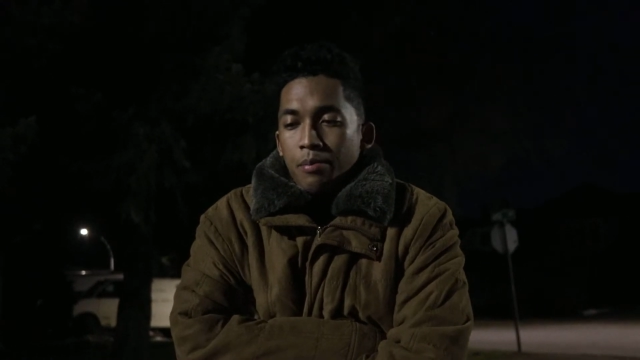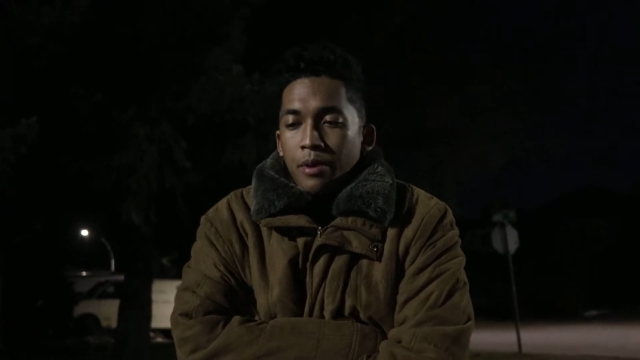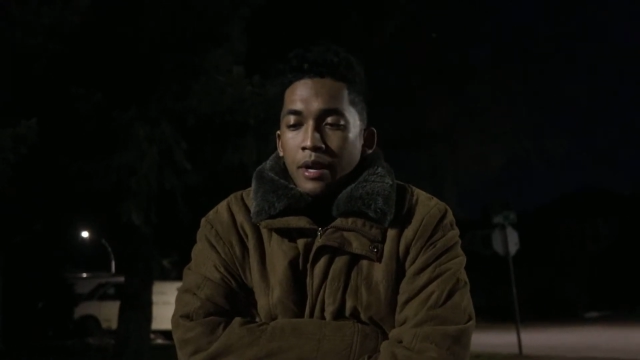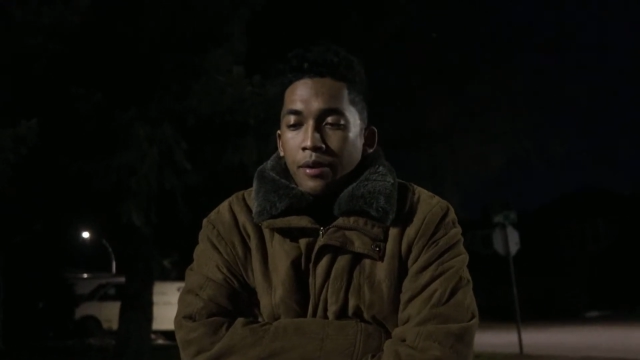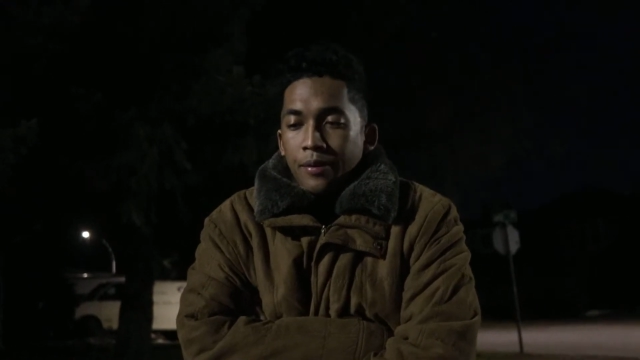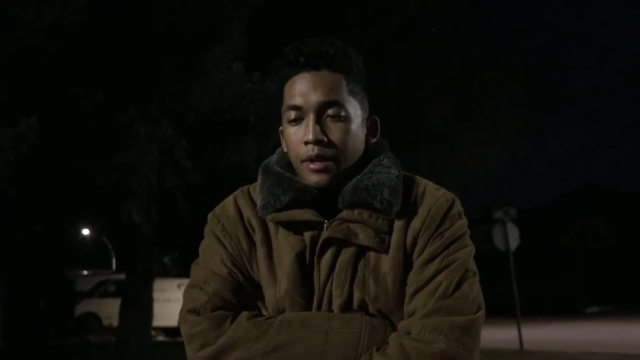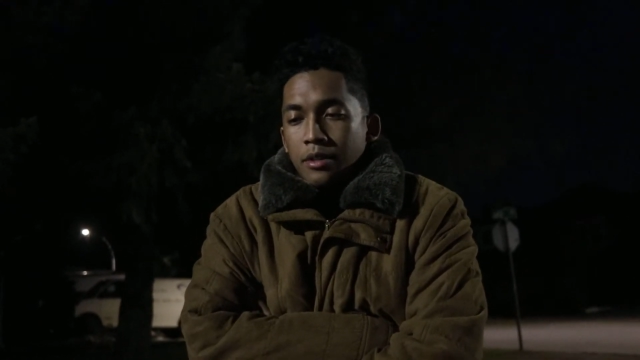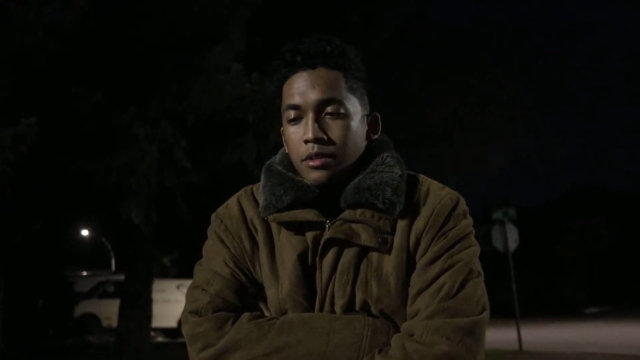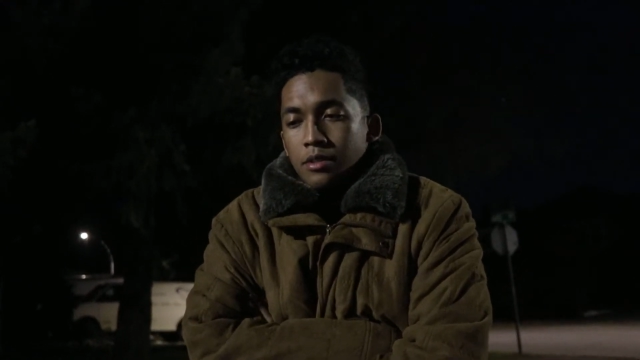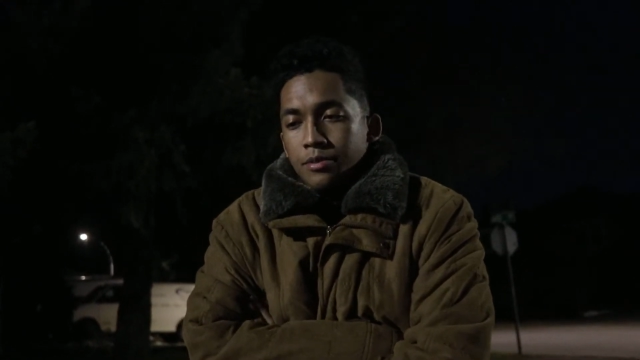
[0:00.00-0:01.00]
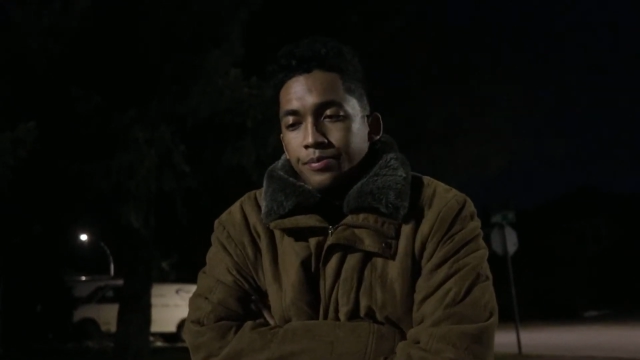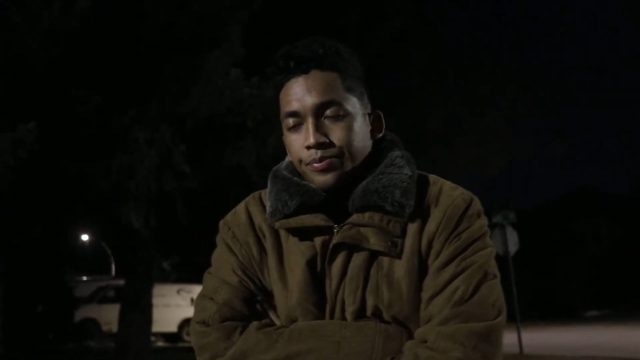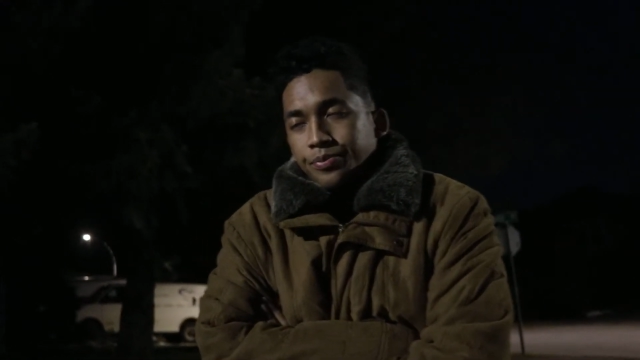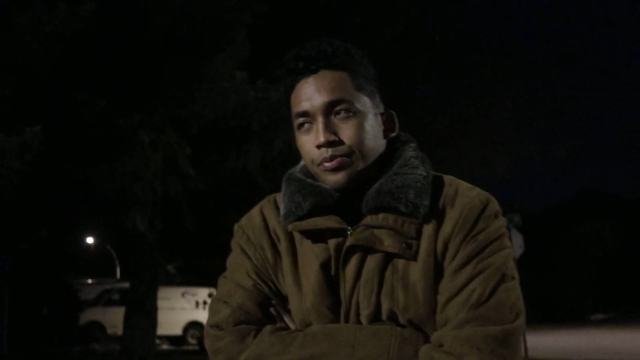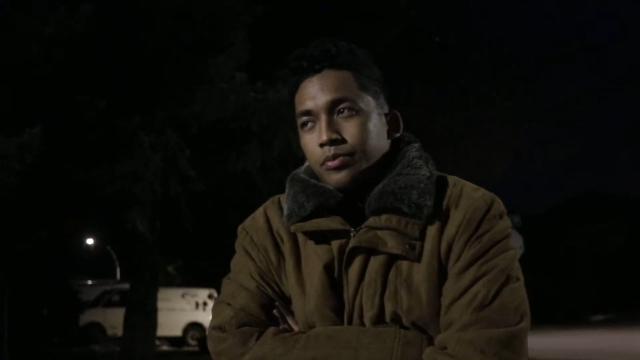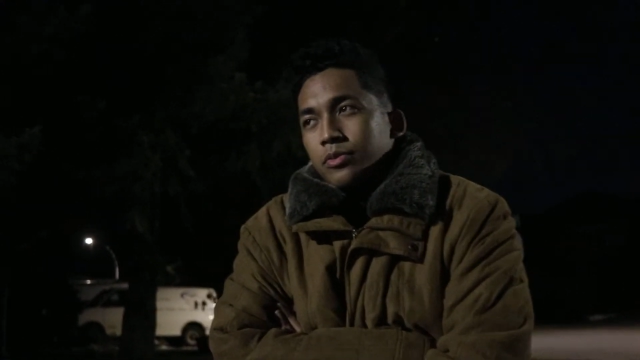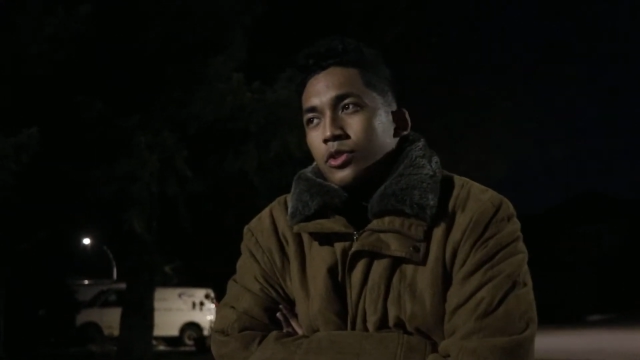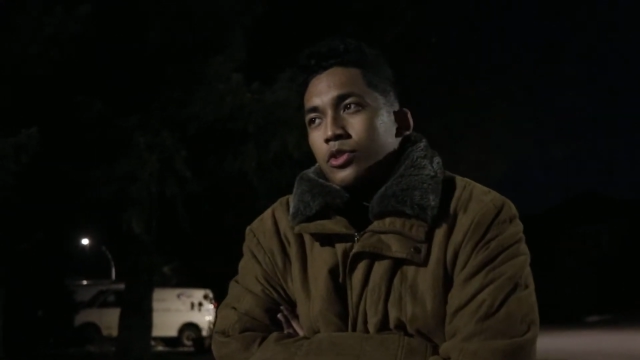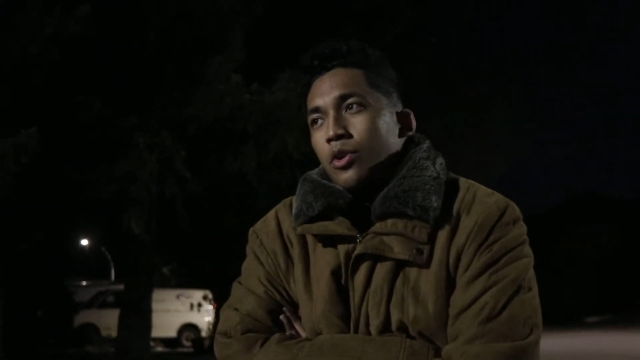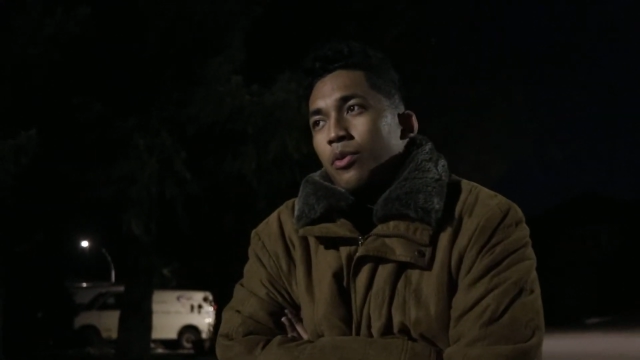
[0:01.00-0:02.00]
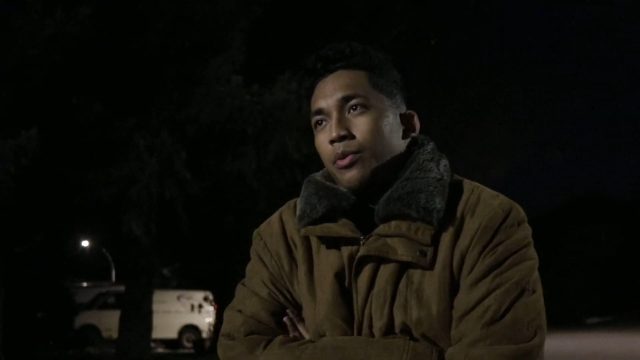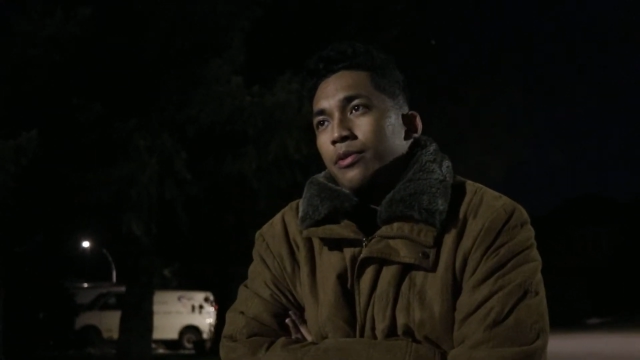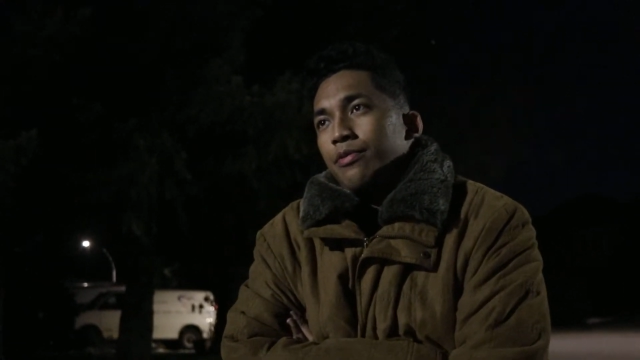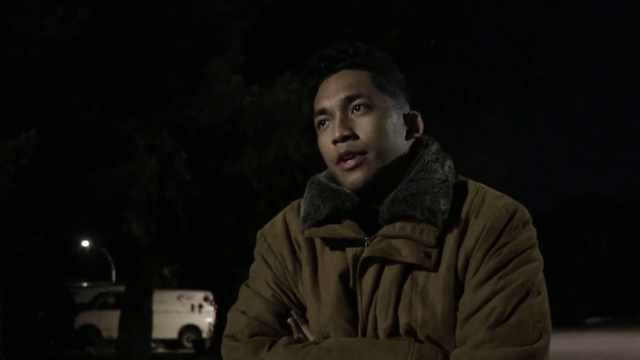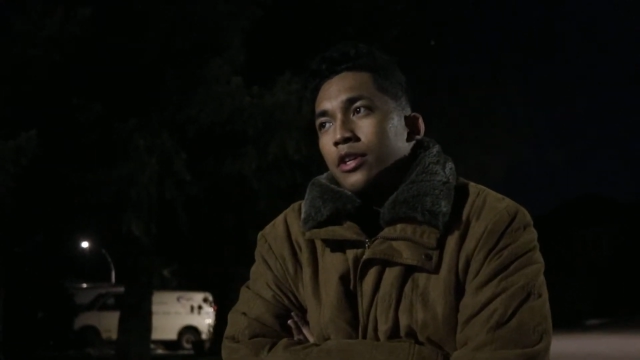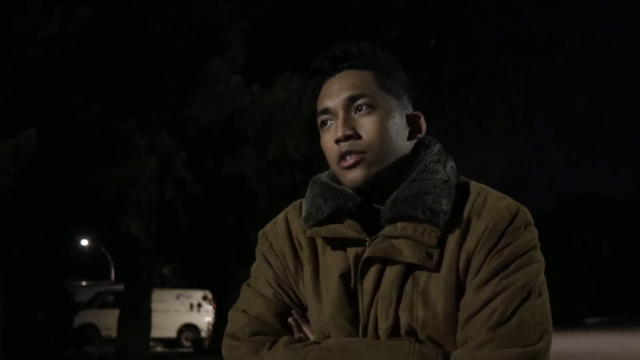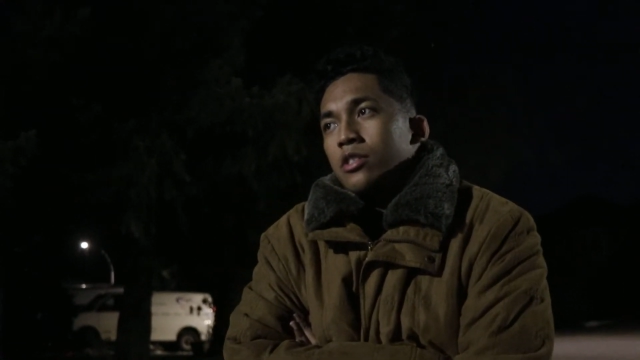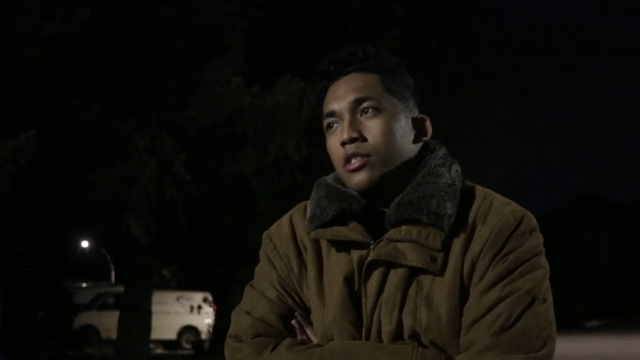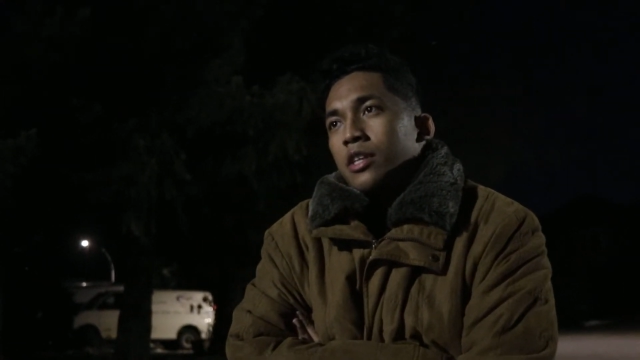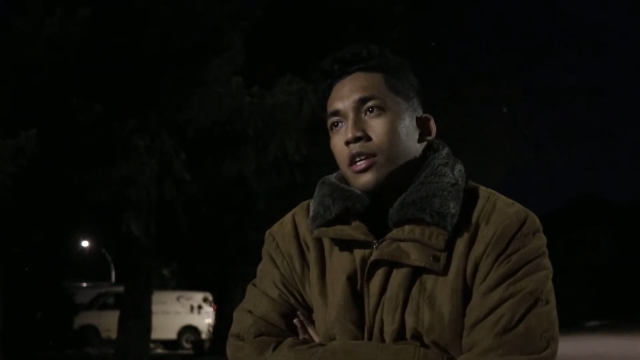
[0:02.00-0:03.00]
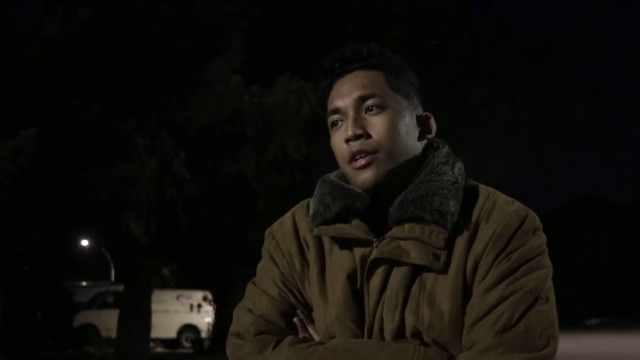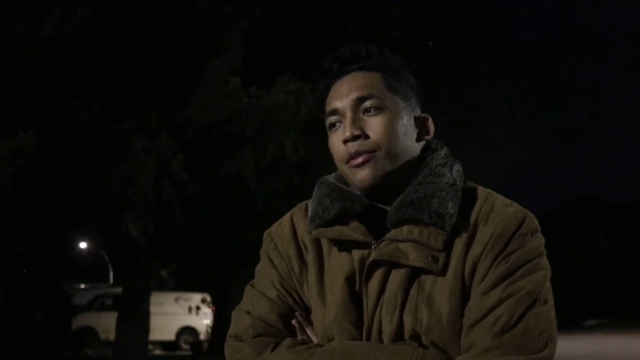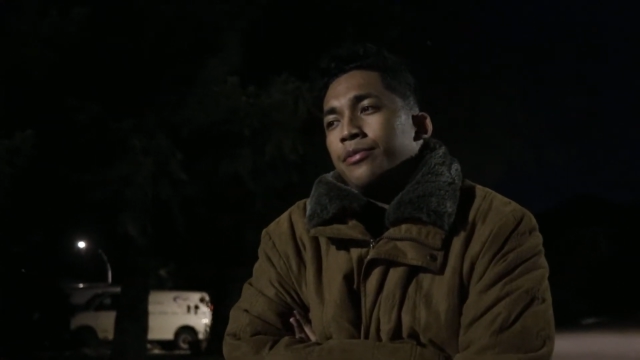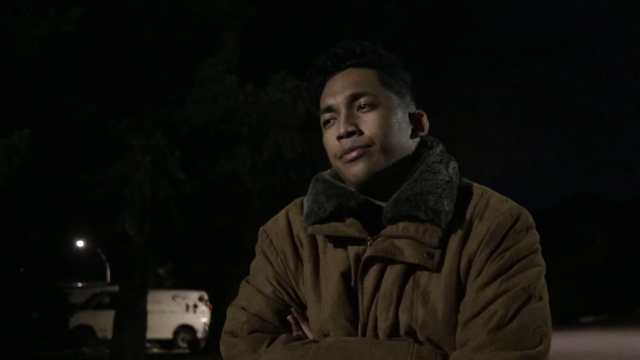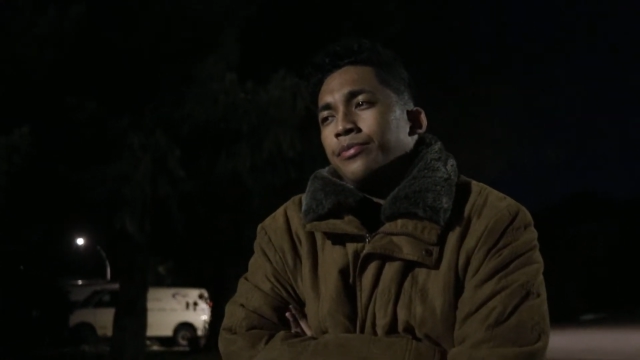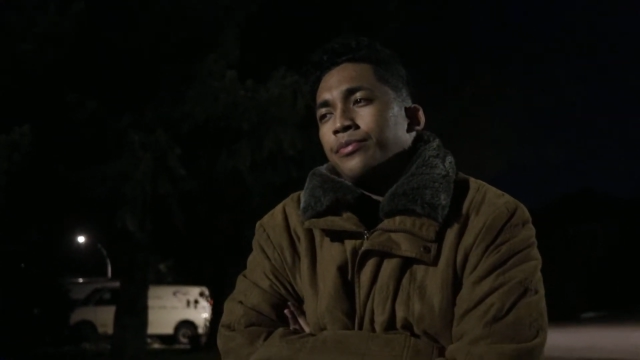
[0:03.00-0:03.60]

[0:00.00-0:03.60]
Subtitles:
But anyways, so we finished the scene.